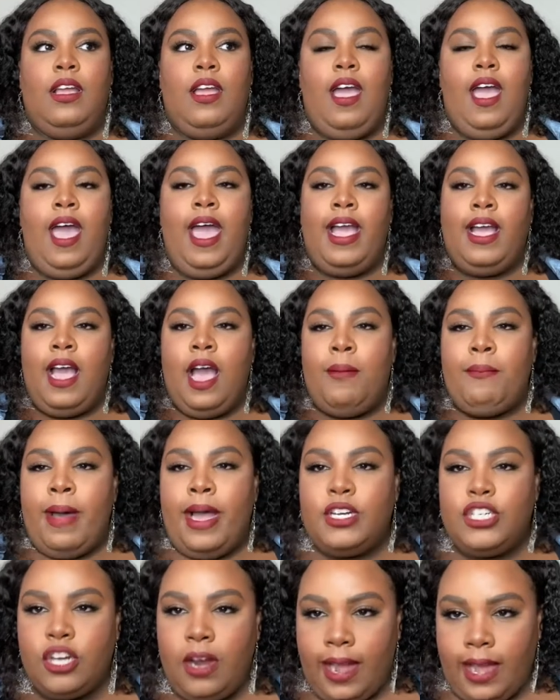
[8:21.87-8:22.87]
I got my
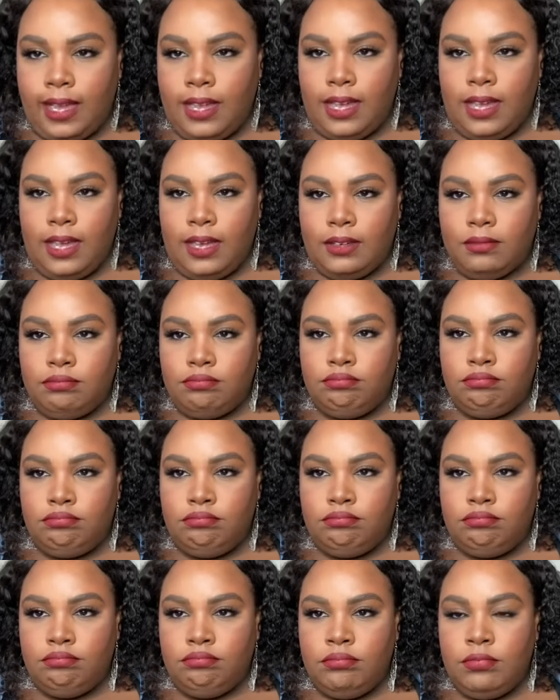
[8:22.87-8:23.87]
tracking.
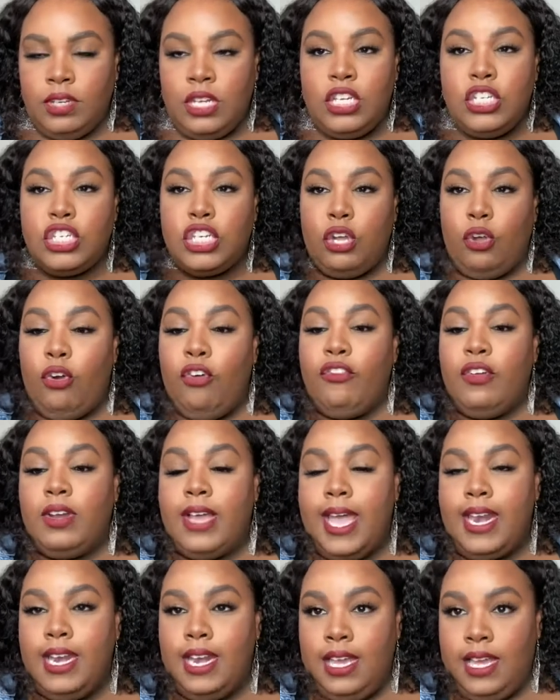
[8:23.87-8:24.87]
She
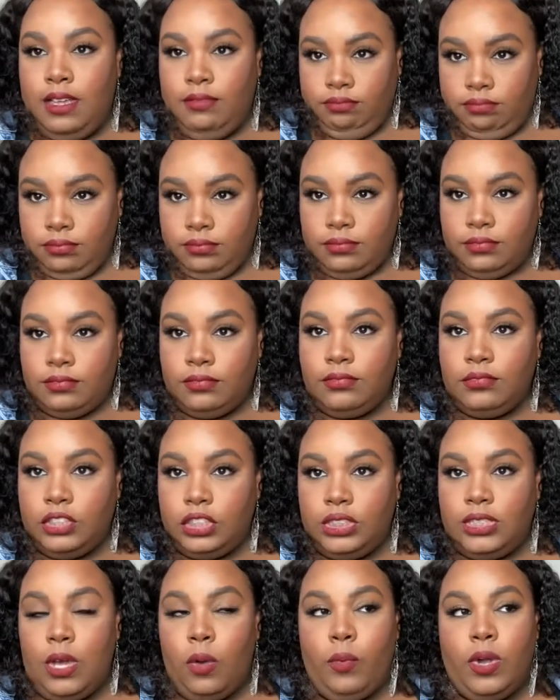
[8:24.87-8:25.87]
overnighted it. She
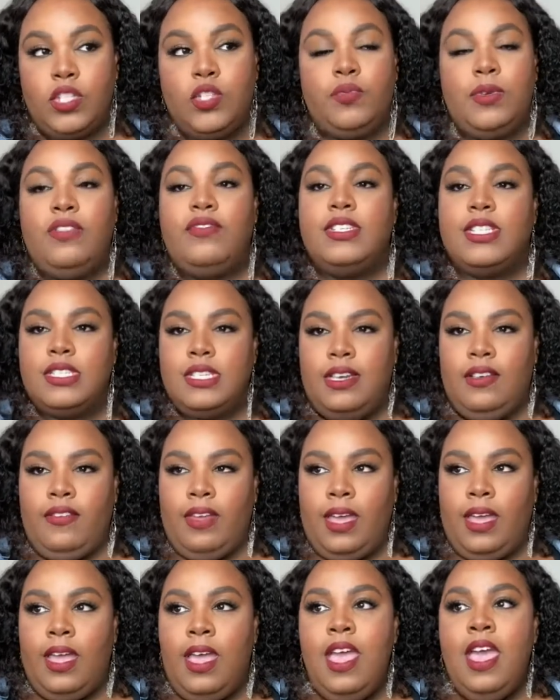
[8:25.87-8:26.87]
said, once we receive
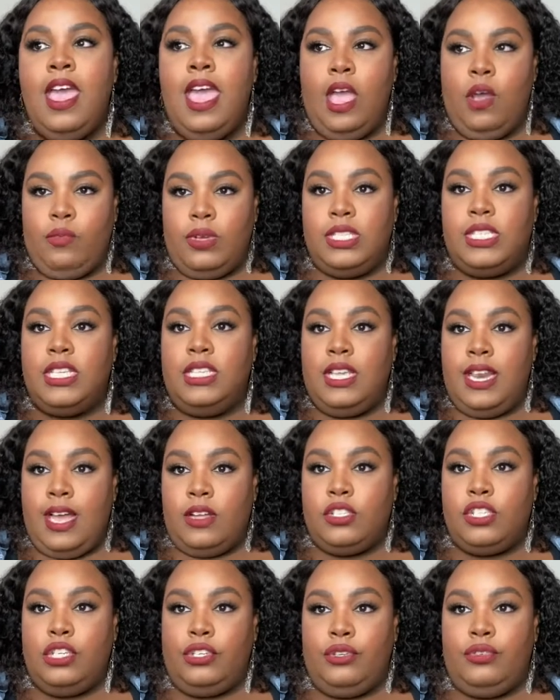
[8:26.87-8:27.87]
it and we send it out
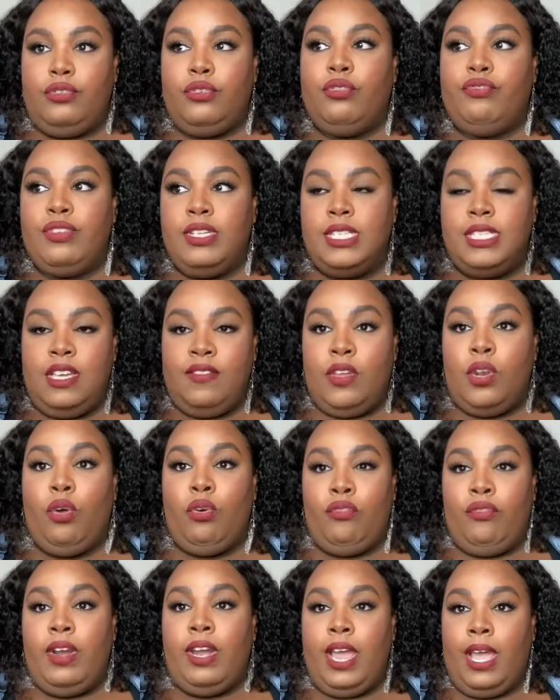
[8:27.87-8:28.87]
to you, you'll receive it
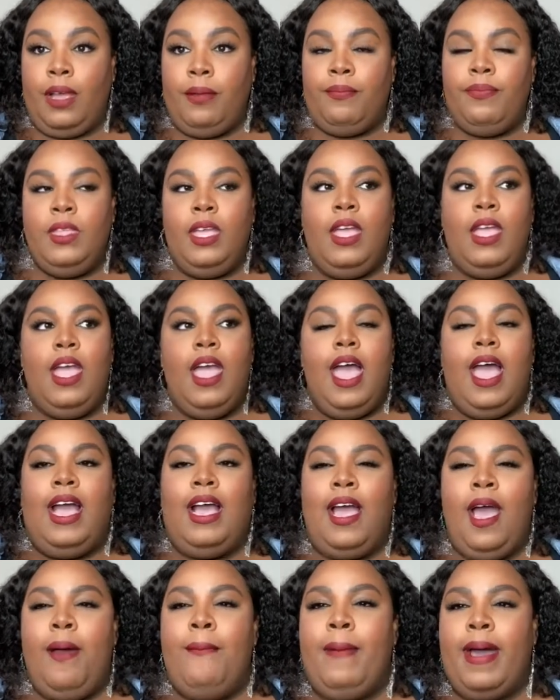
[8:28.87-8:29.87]
overnight. I
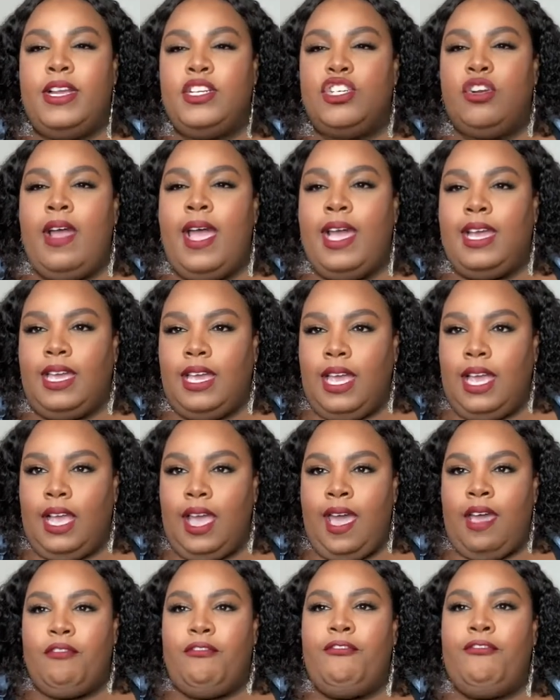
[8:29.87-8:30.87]
got my tracking
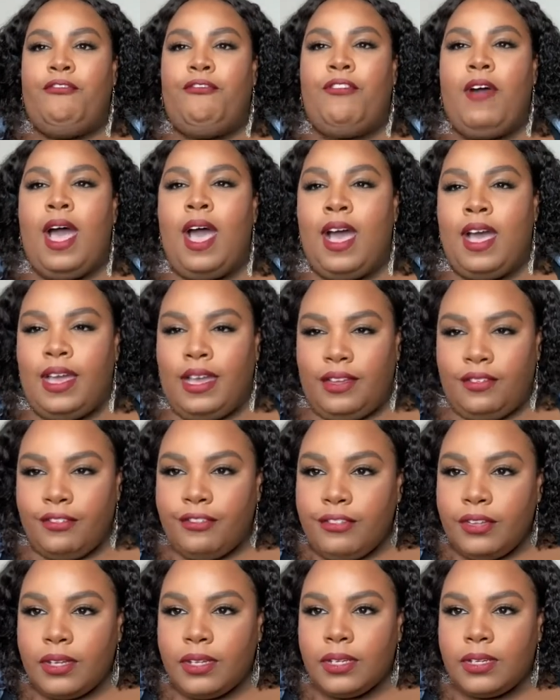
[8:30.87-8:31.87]
at 5
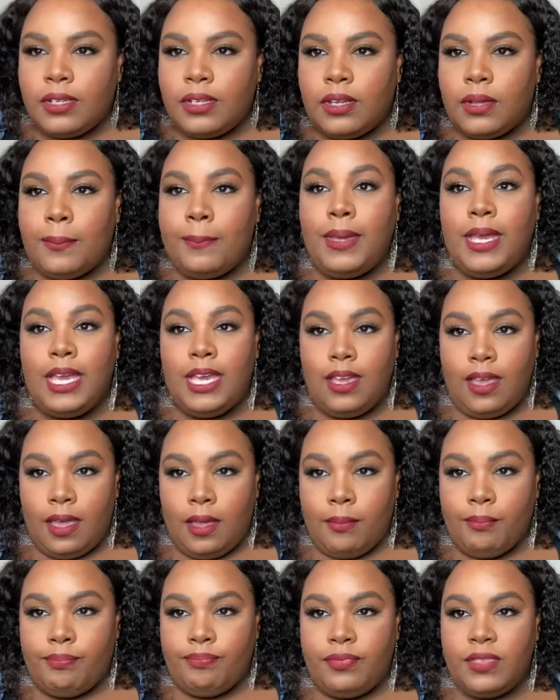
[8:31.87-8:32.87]

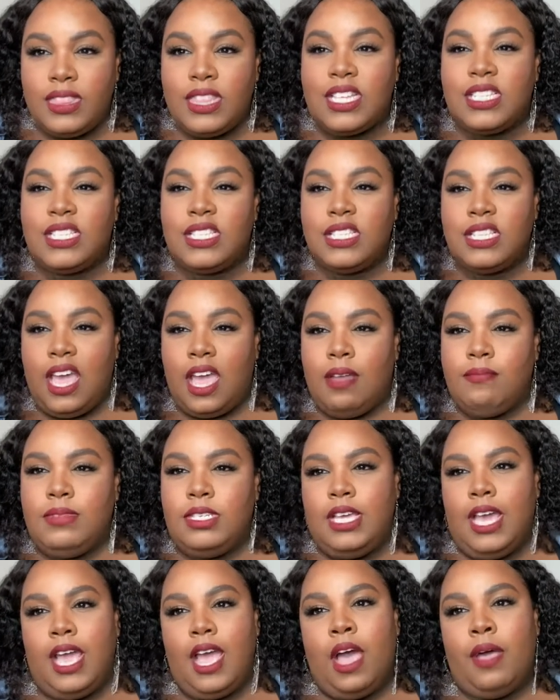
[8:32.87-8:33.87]
p.m. the same
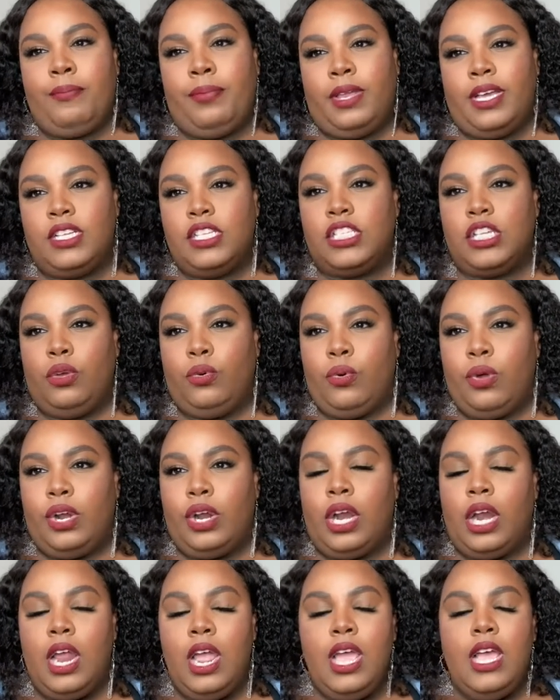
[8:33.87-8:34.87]
day I placed the
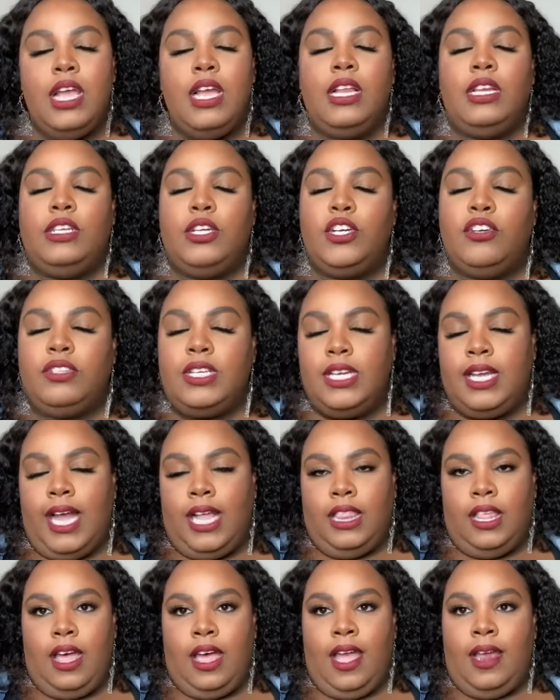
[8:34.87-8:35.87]
order. Literally got
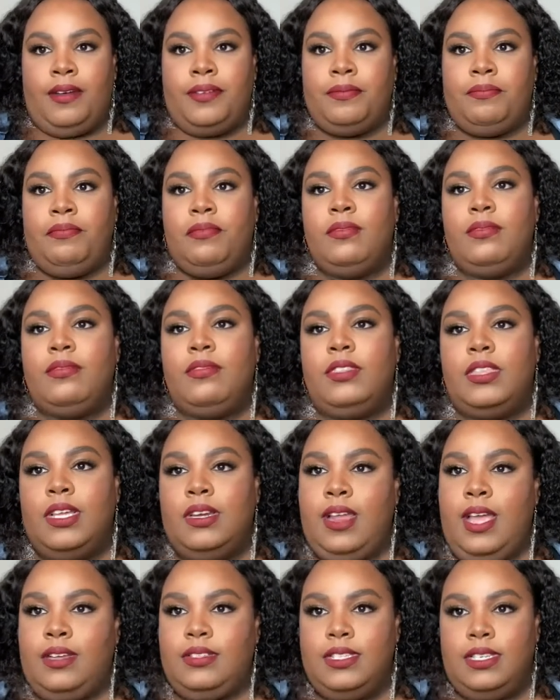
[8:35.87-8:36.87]
the item the
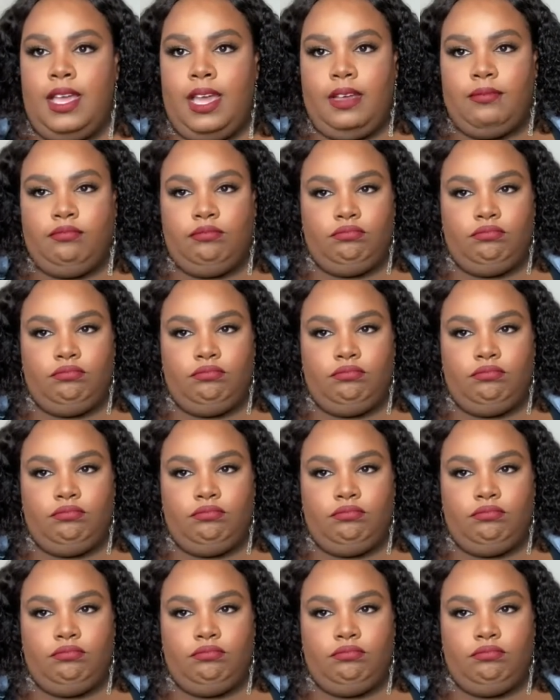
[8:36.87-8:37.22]
next day.